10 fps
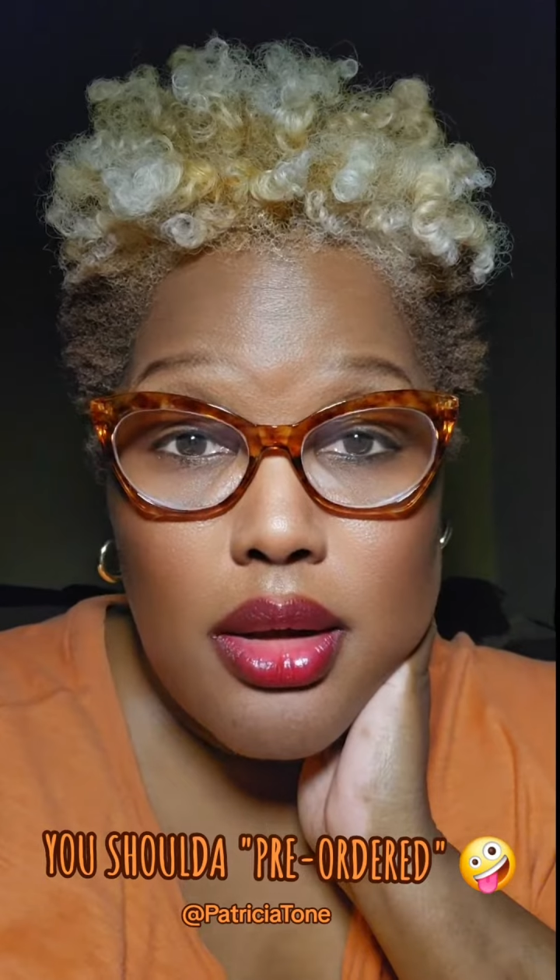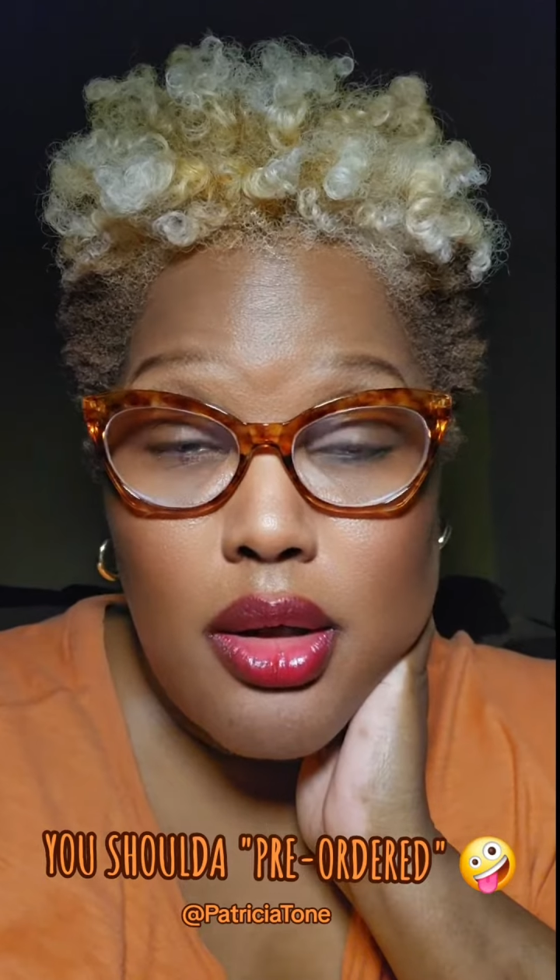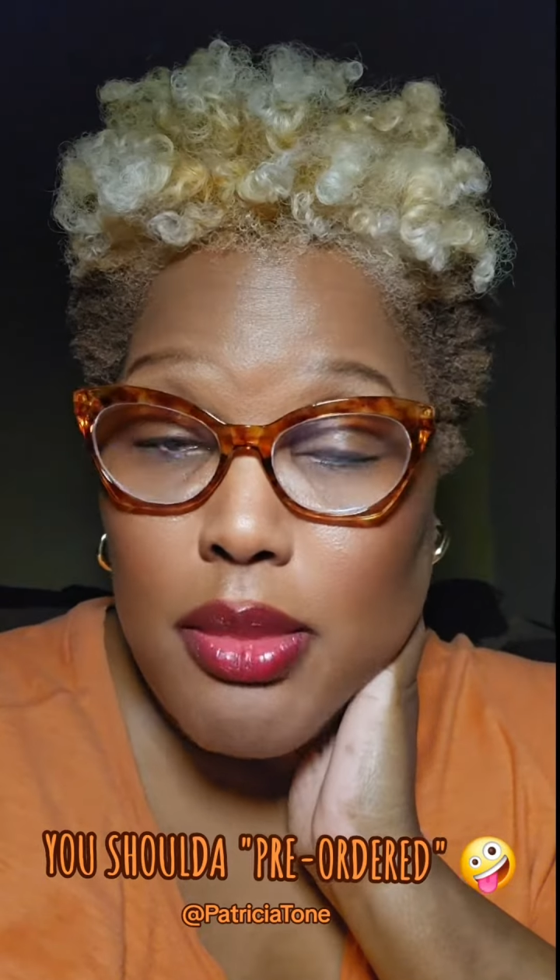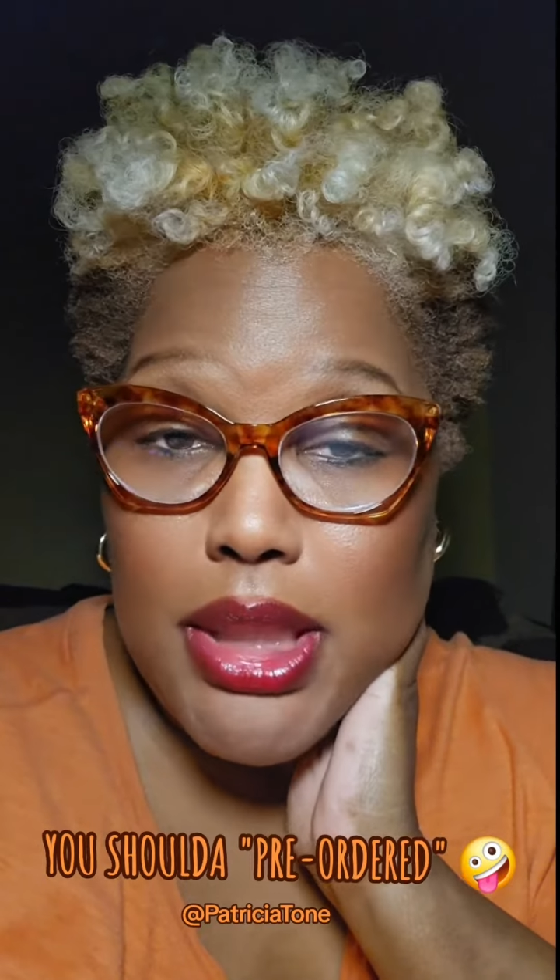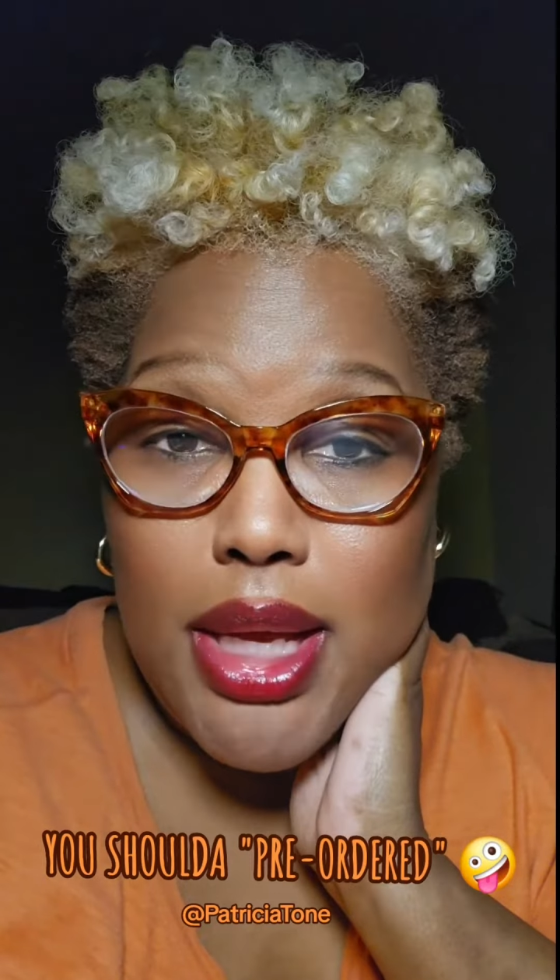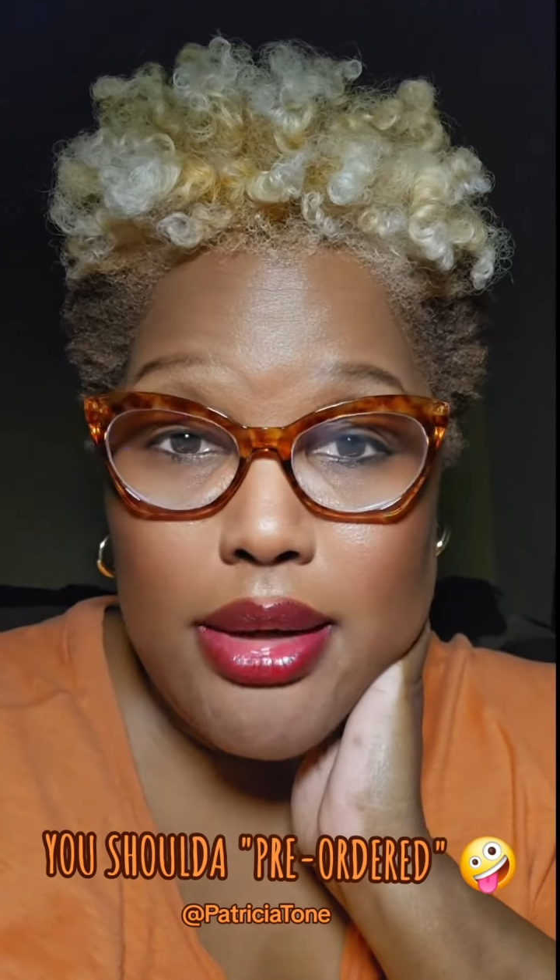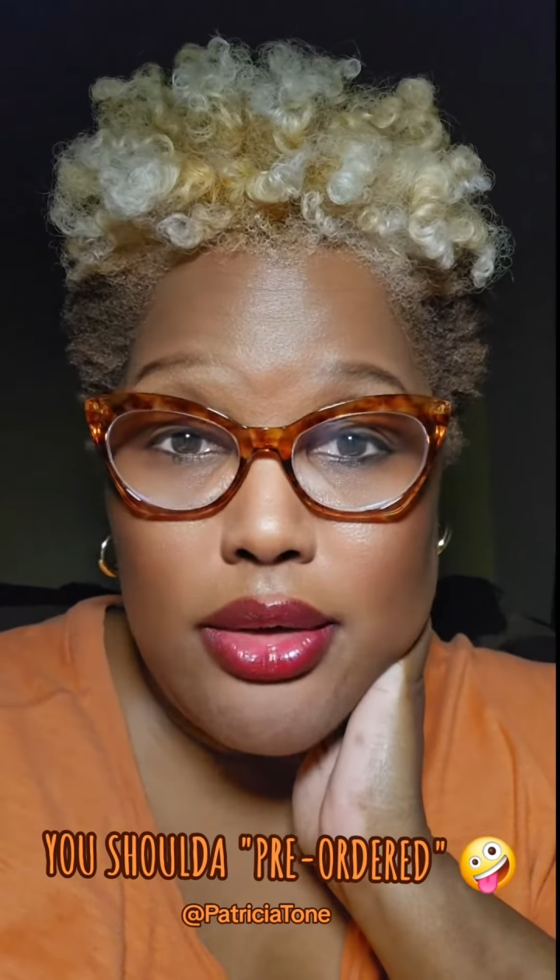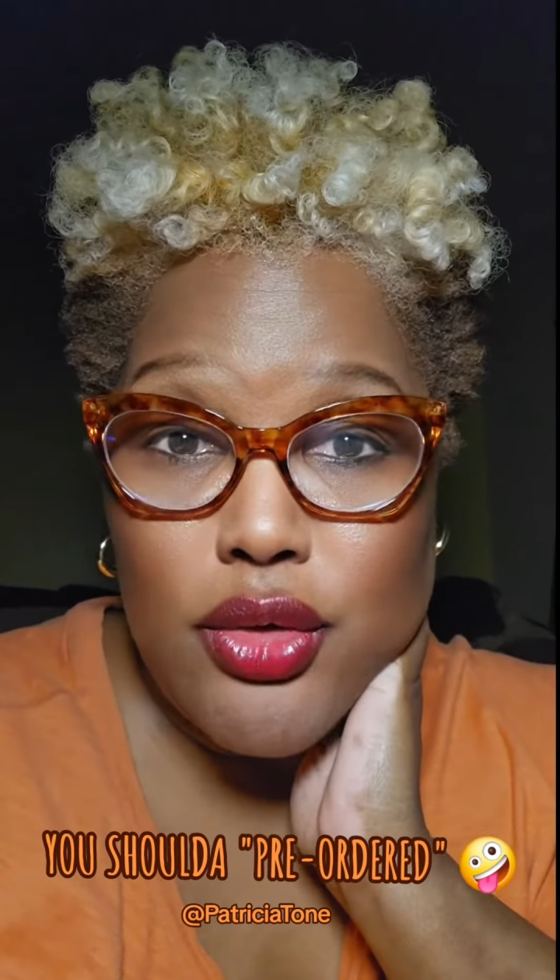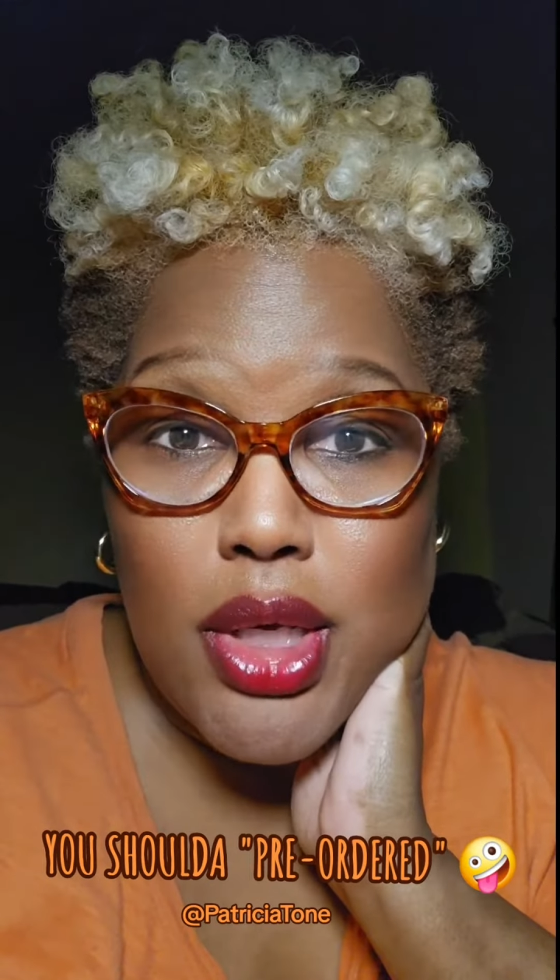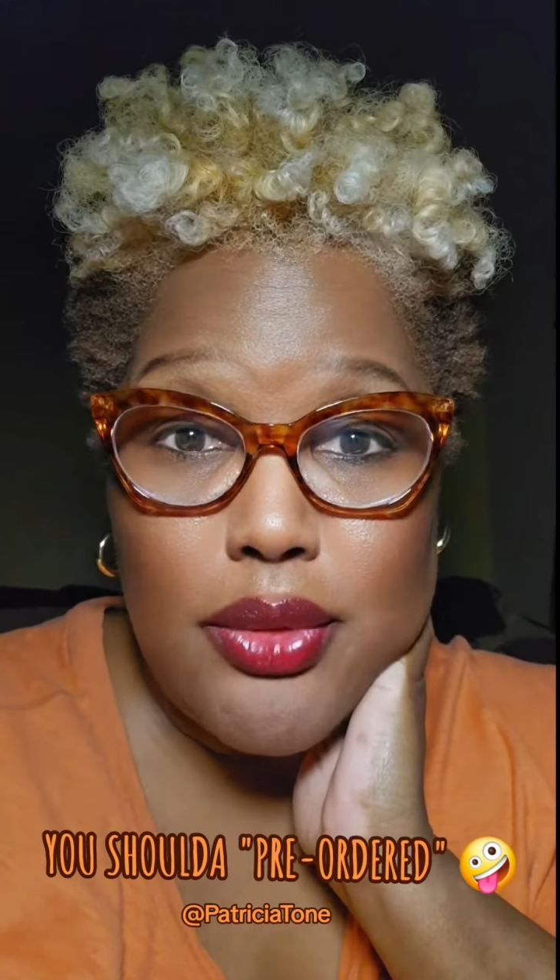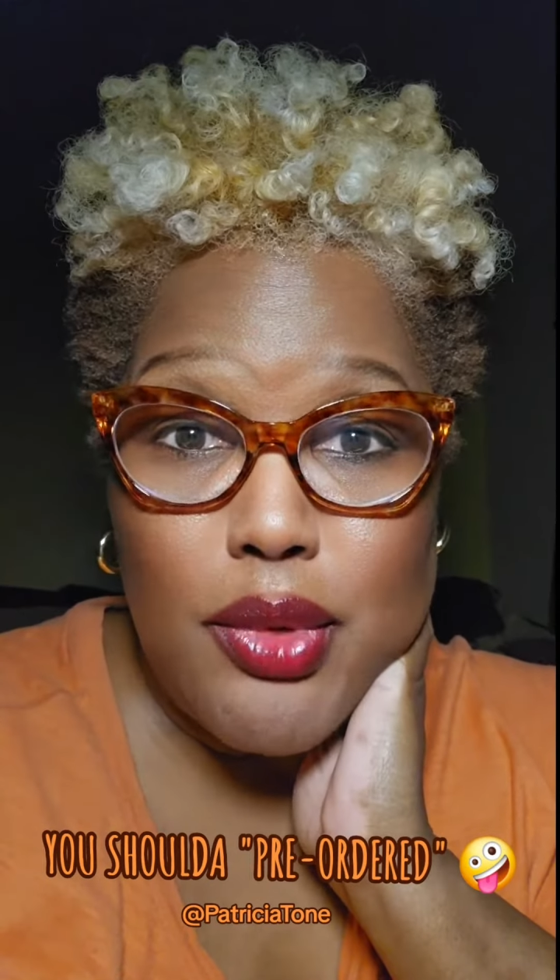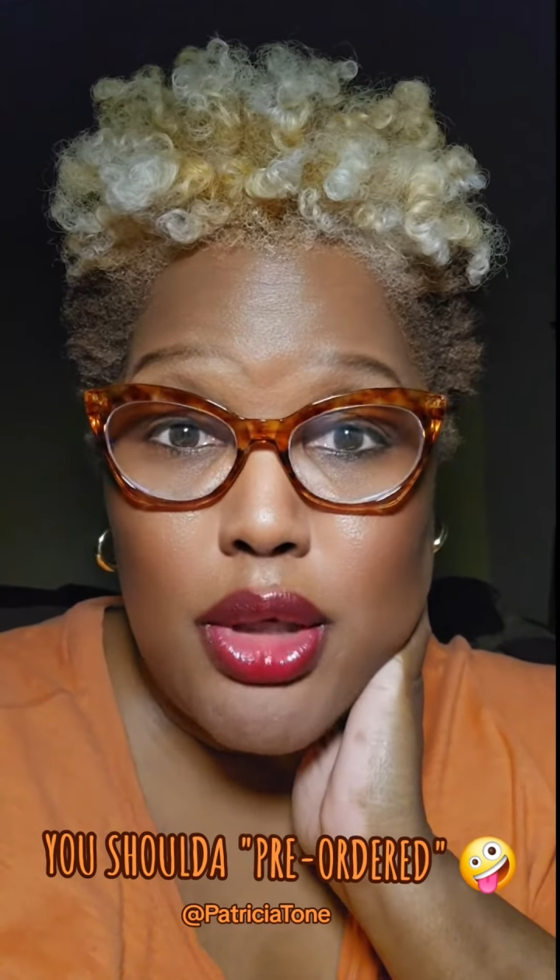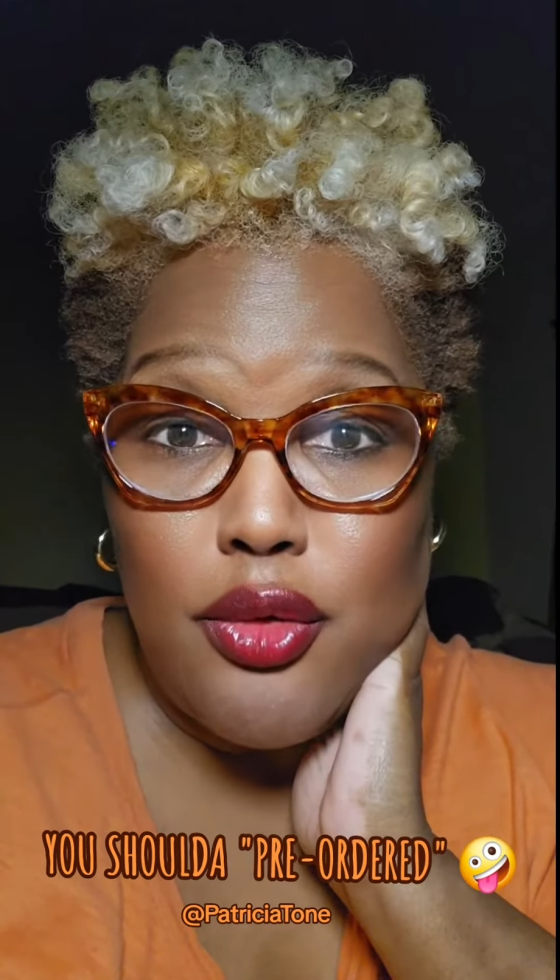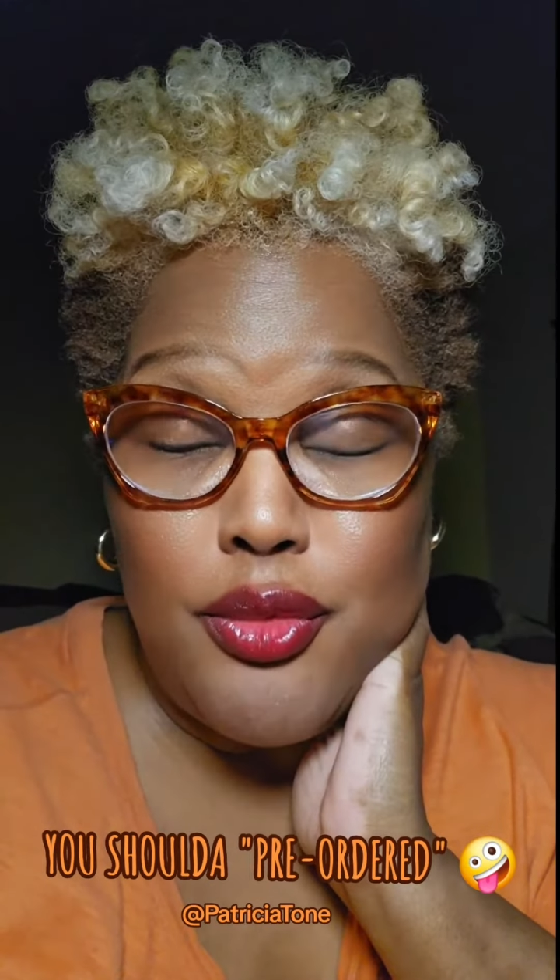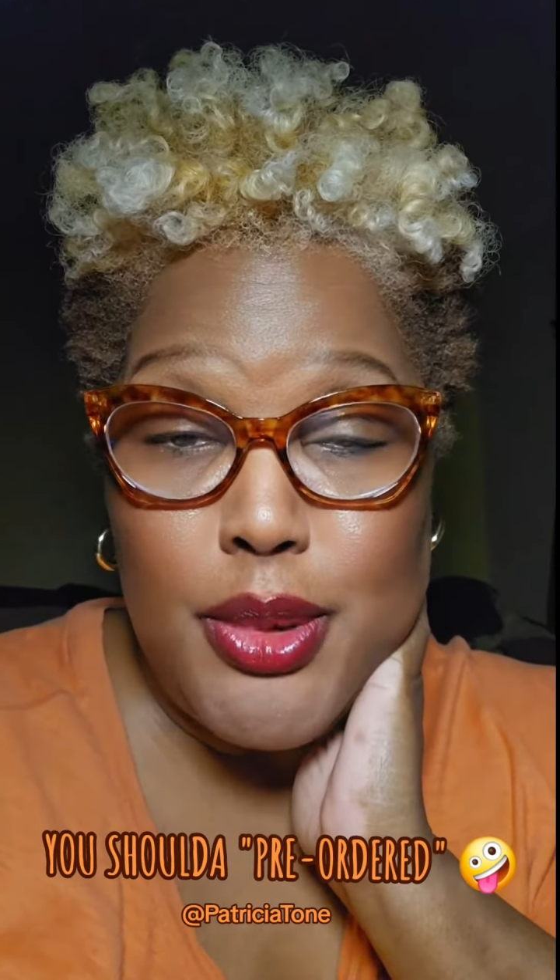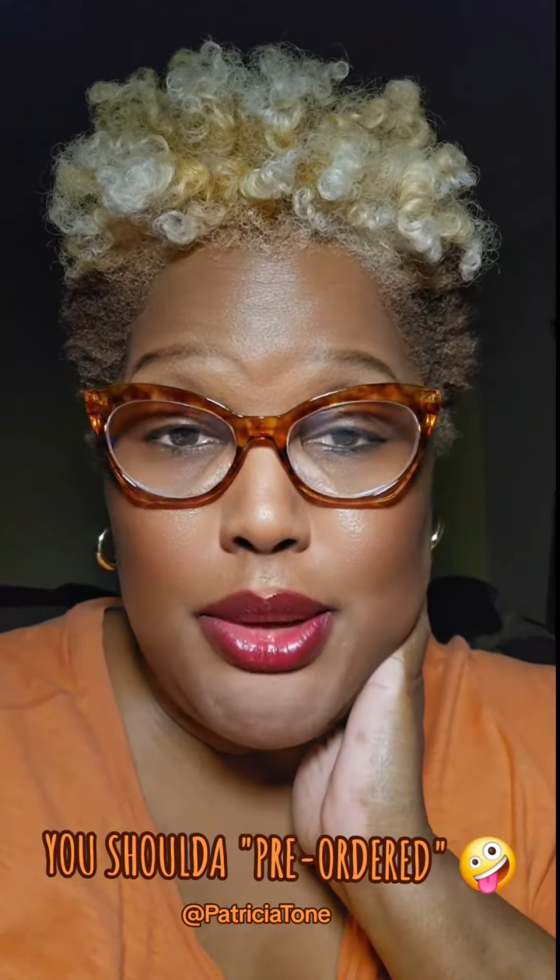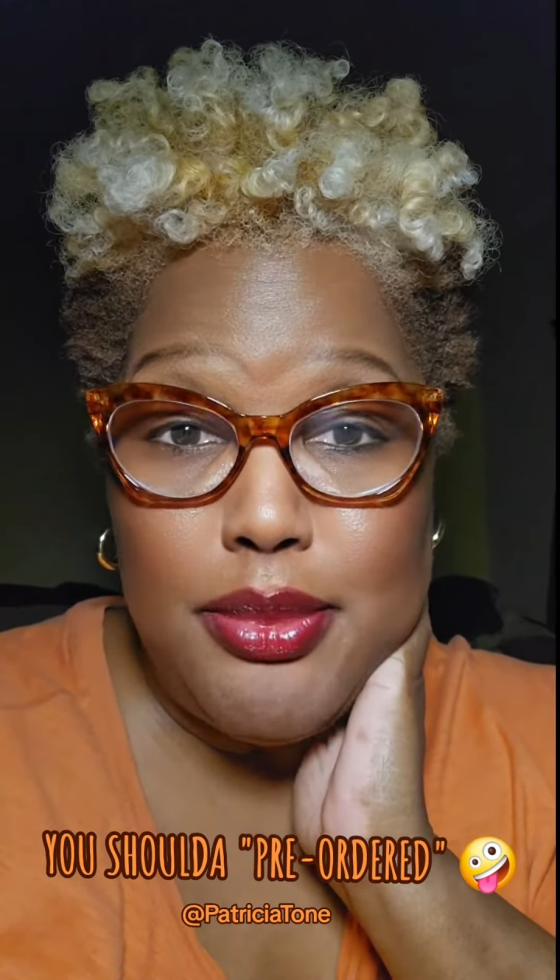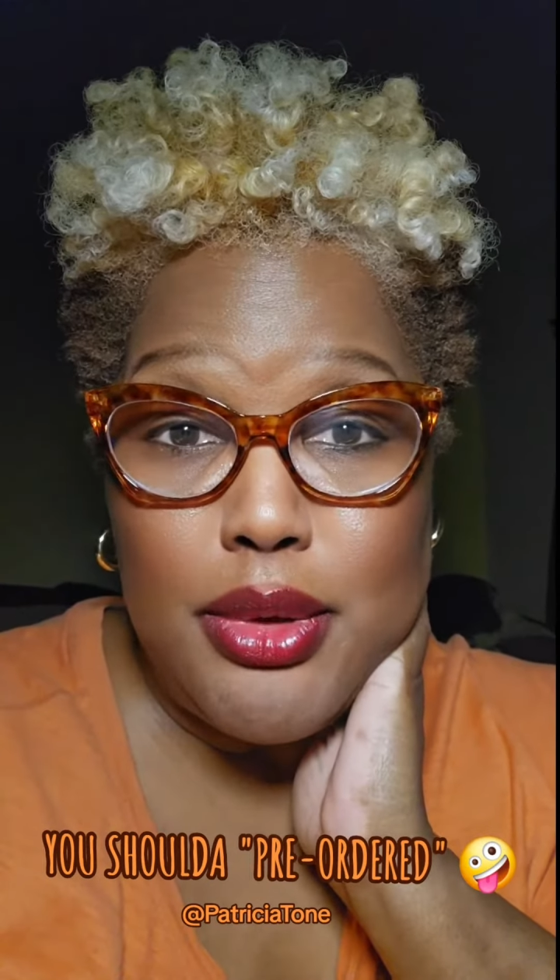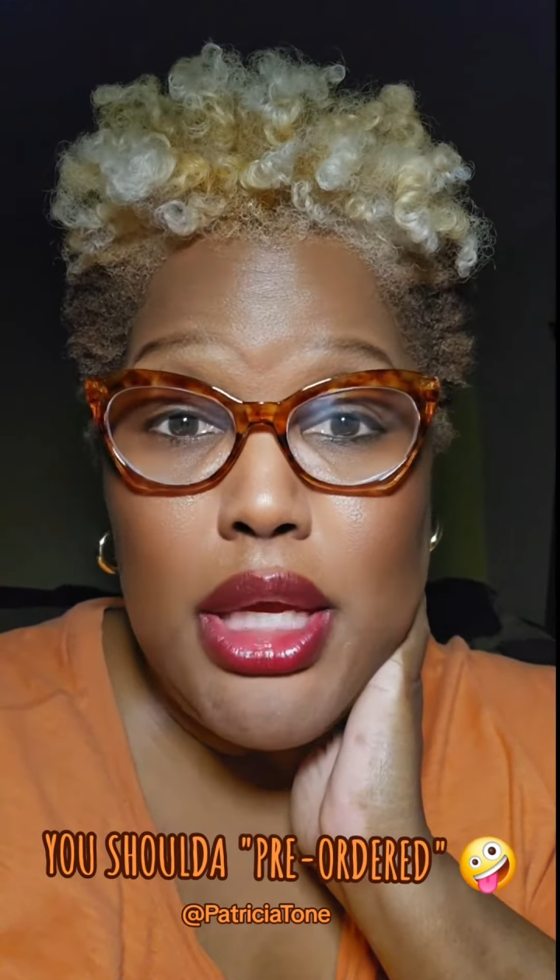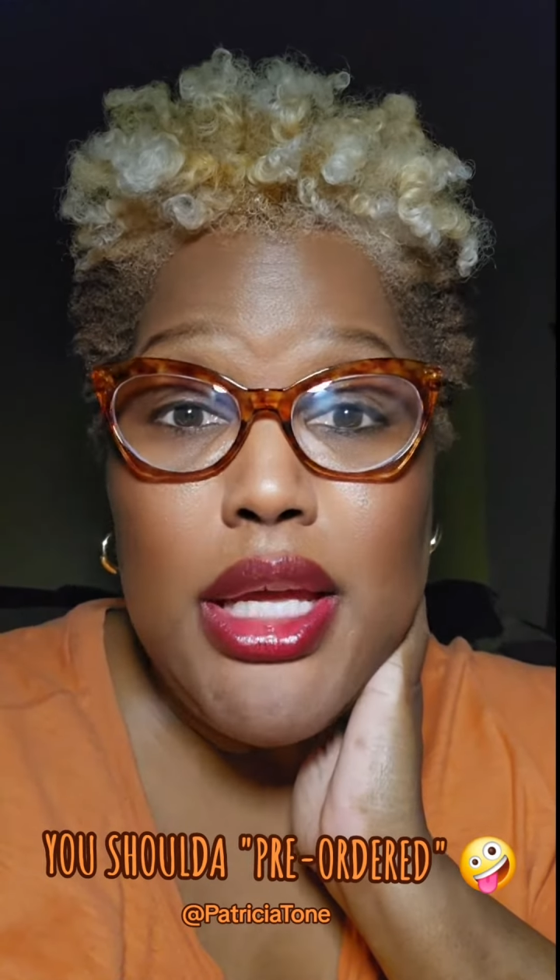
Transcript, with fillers: Don't be out here trying to run over people.